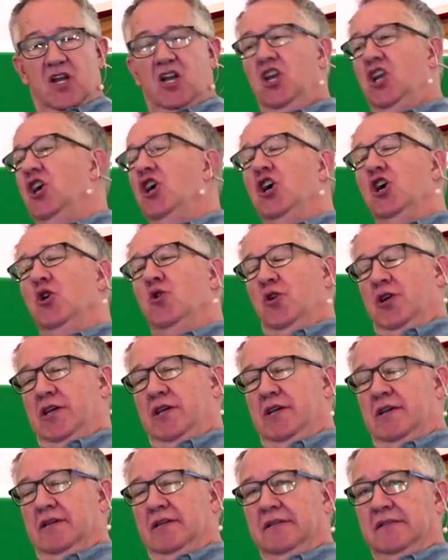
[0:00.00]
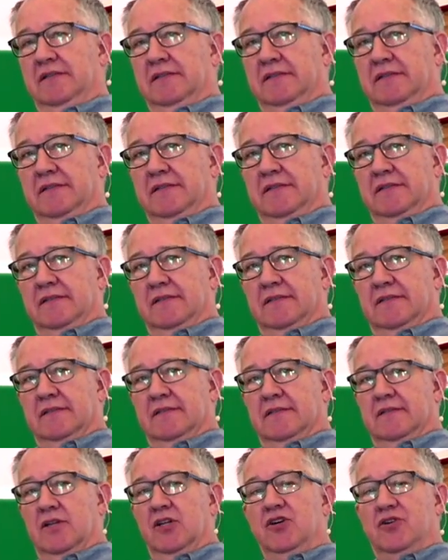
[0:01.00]
Luke.
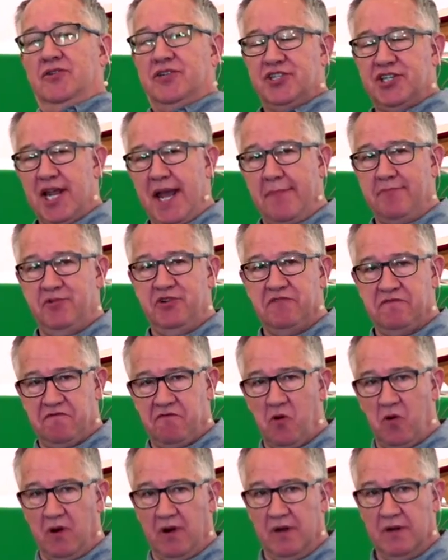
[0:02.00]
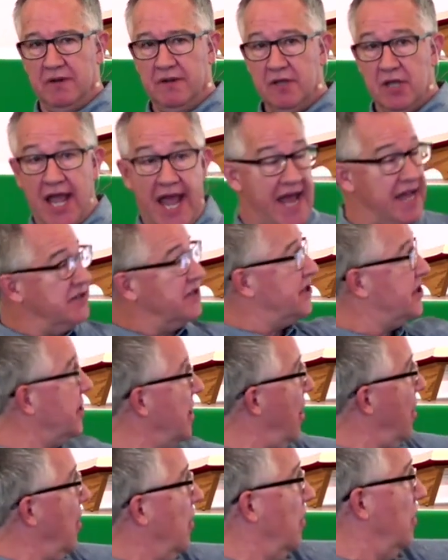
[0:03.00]
Luke chapter four. And
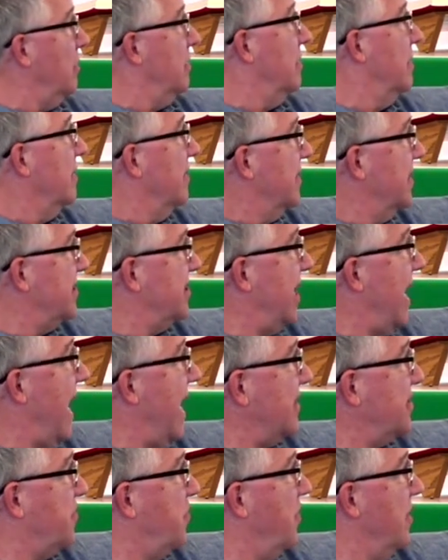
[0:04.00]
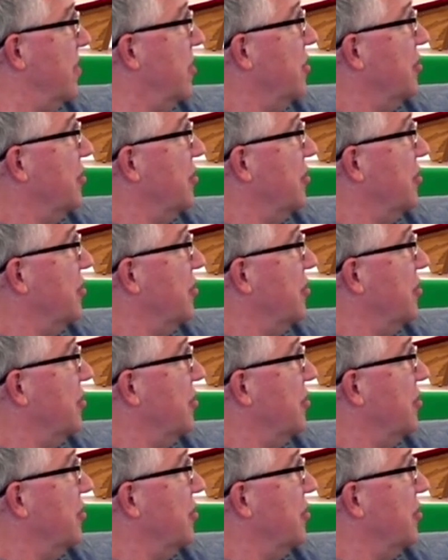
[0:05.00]
so, this last one,